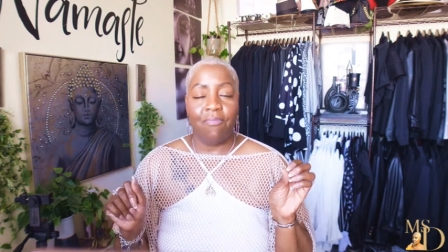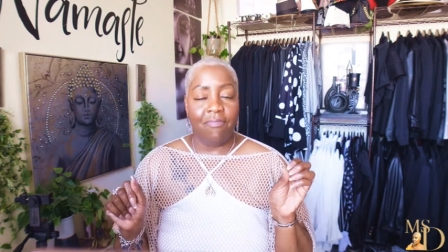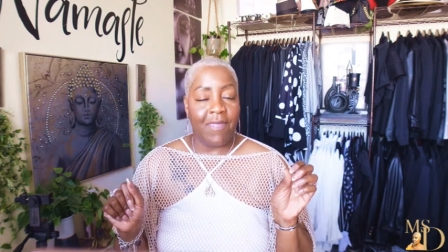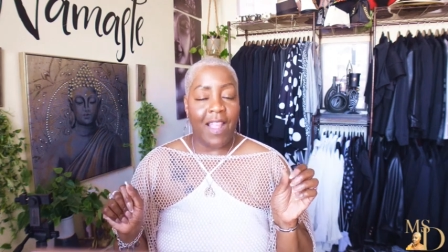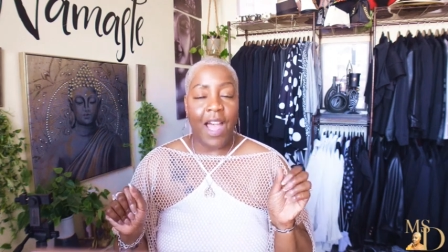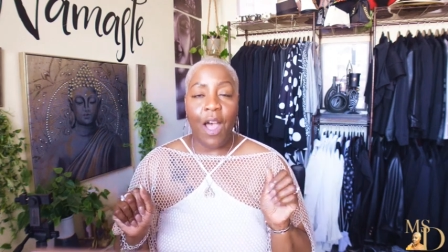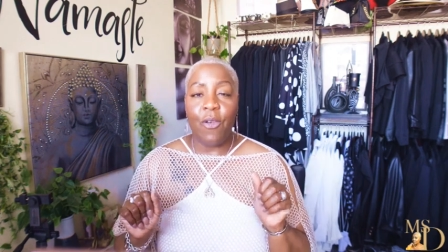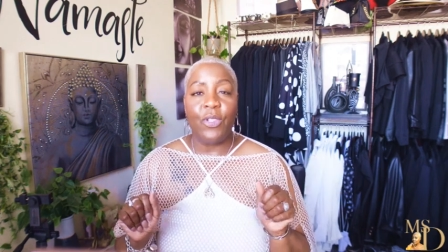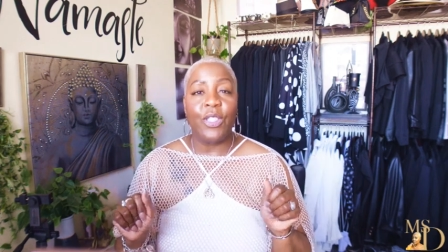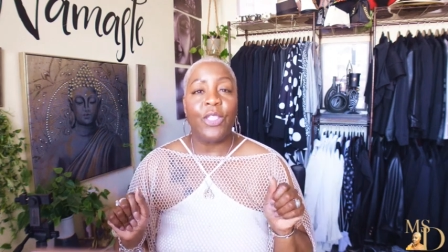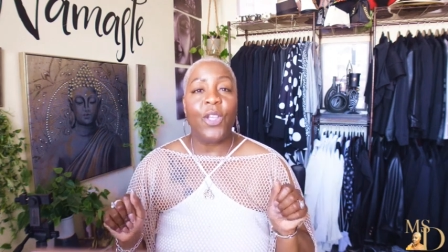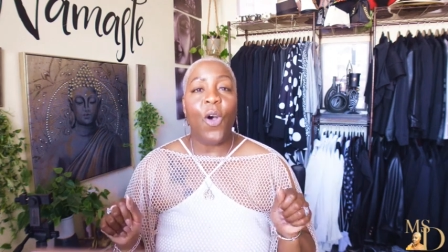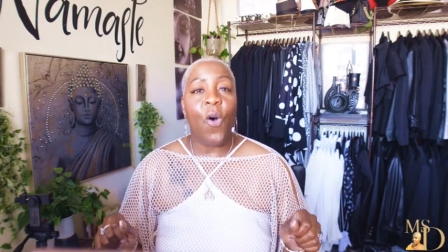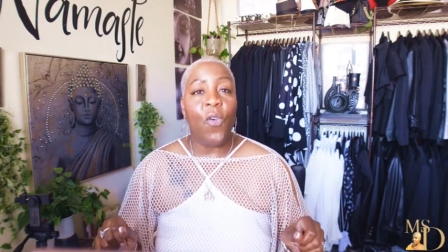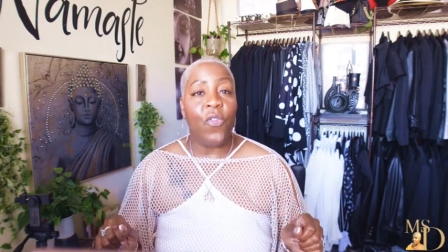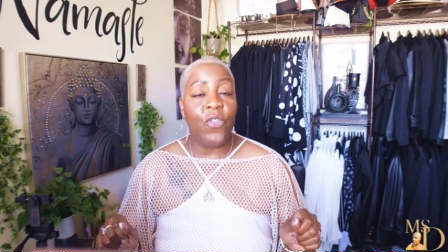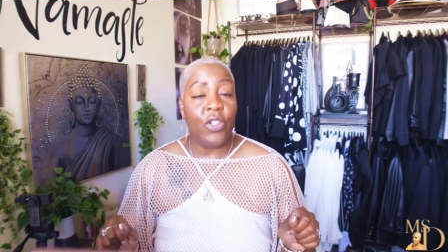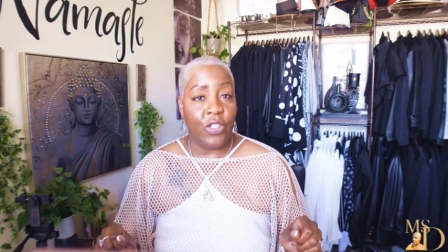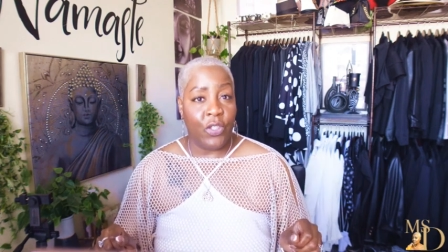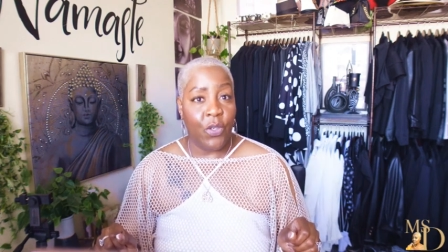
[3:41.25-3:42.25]
I was
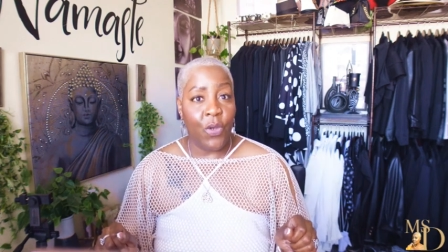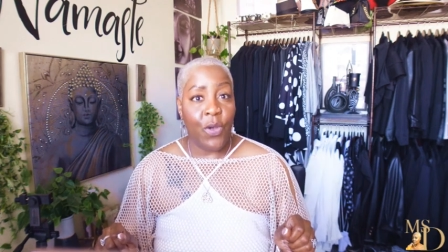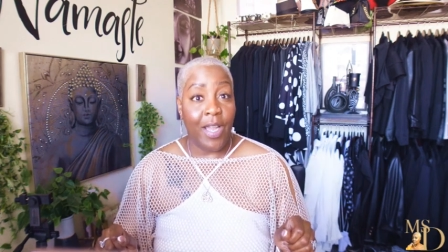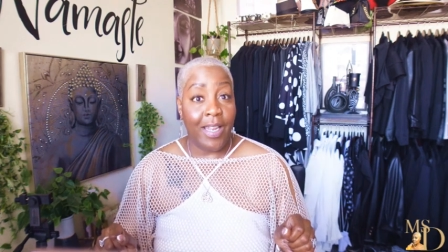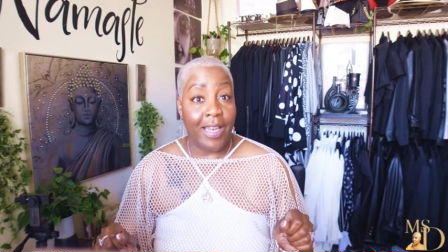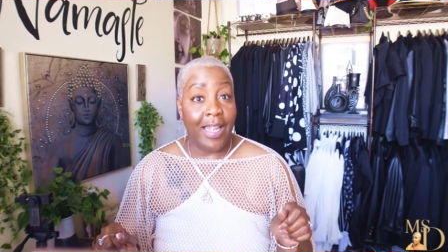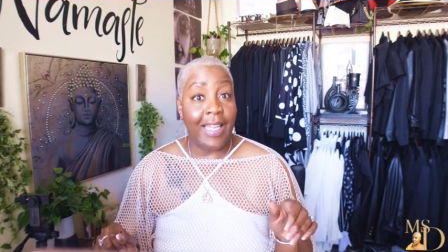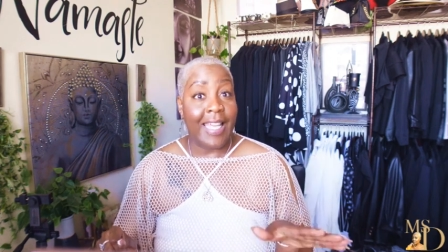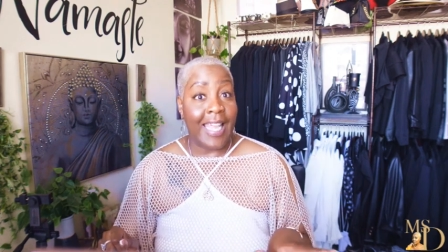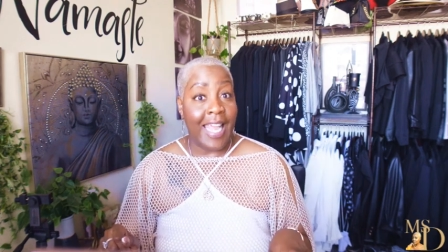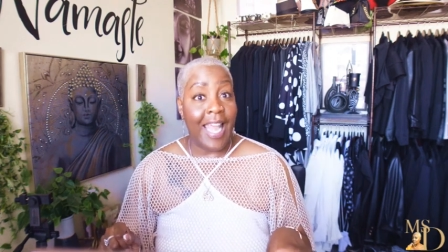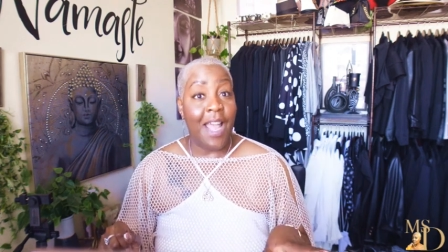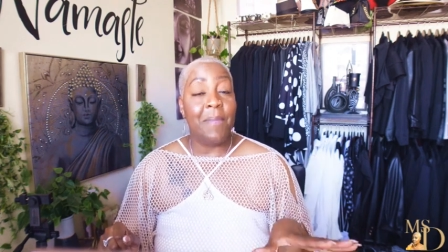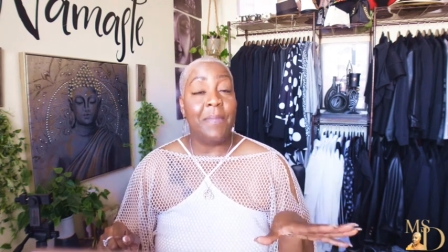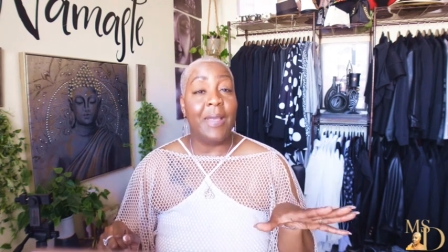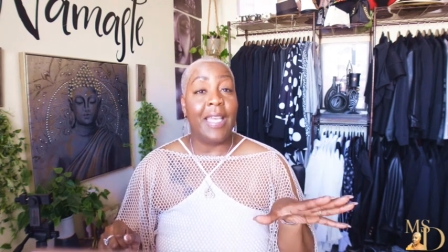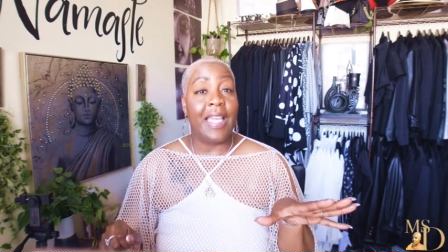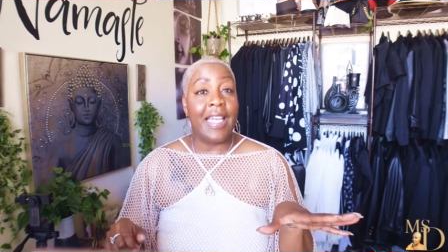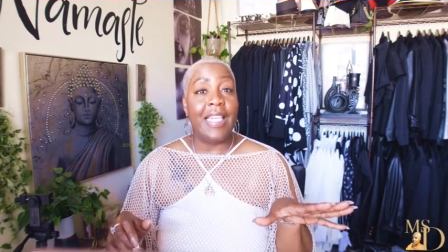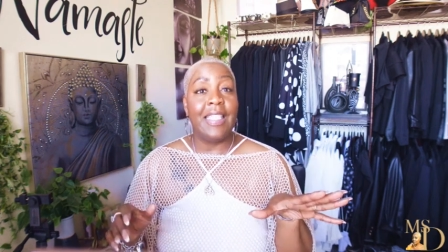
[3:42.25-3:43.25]
overjoyed again
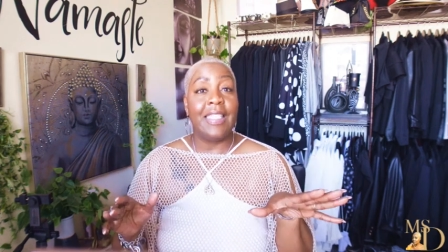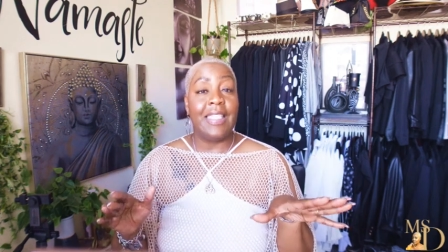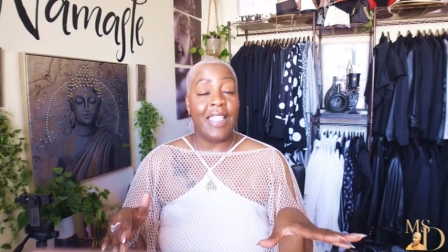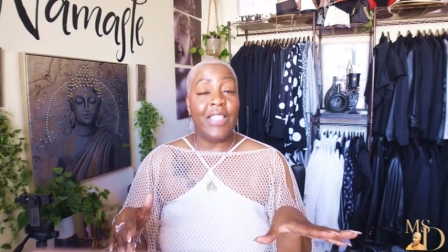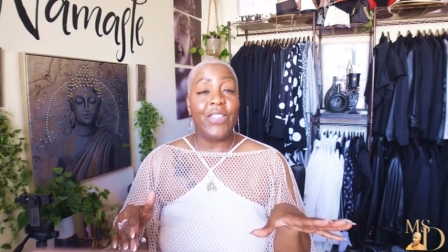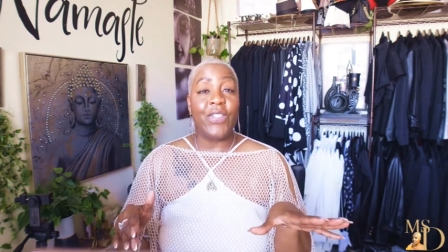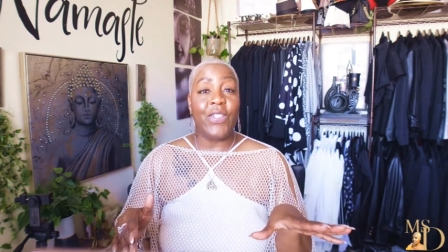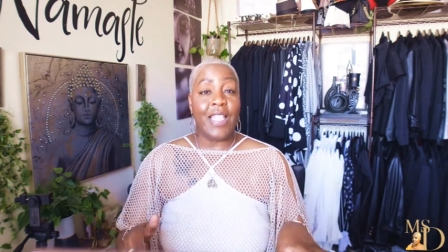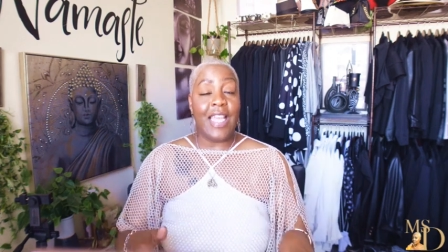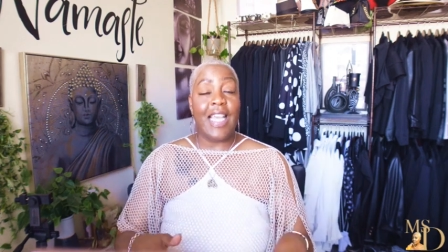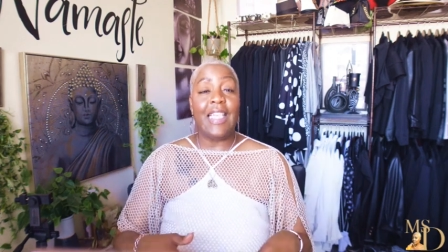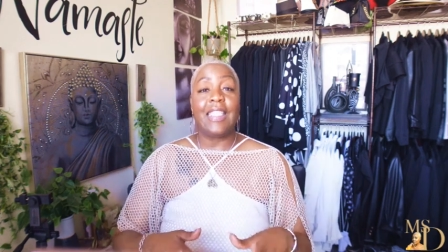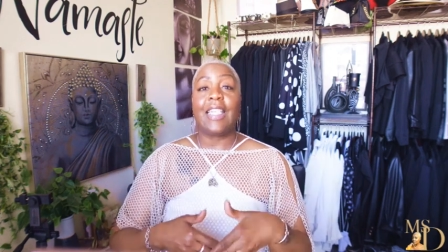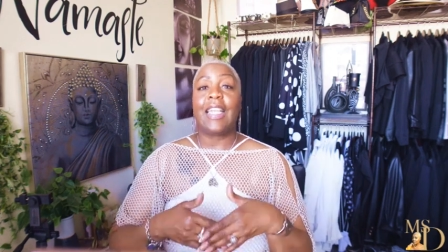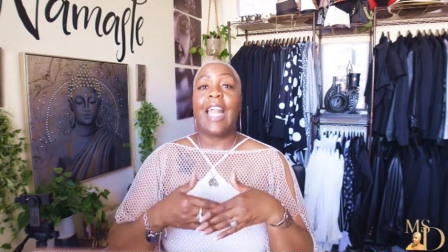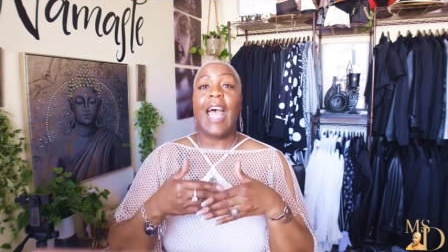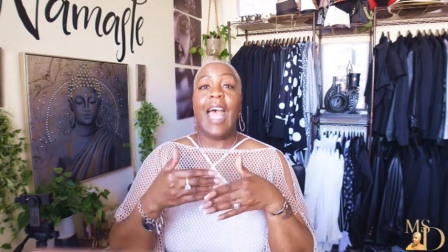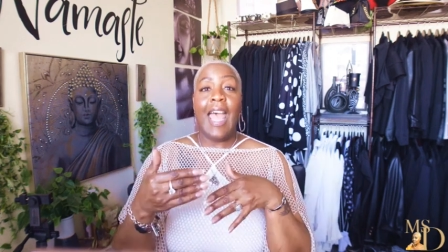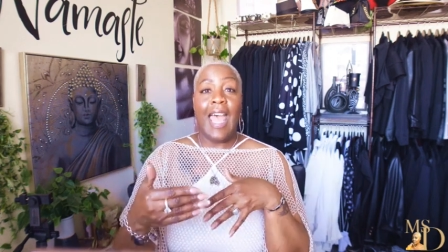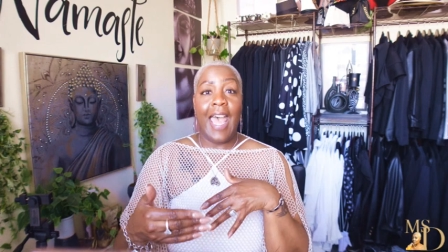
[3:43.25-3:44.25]
because these are things that
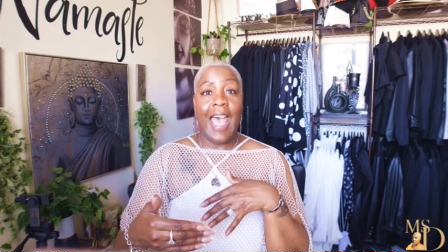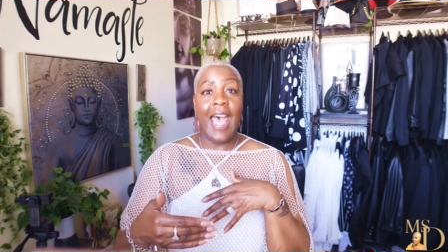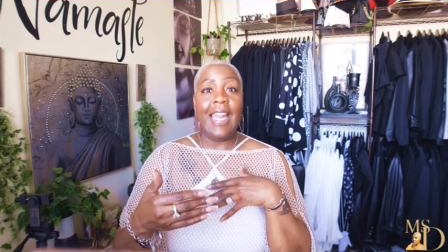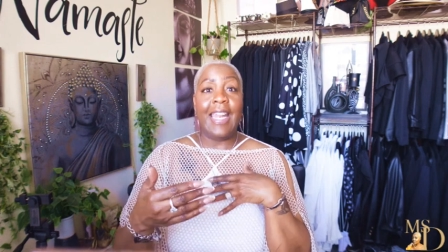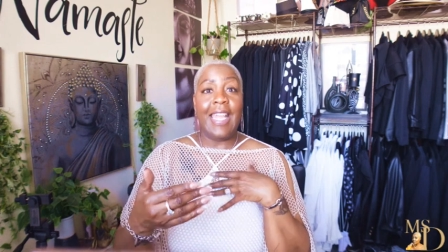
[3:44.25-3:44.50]
I had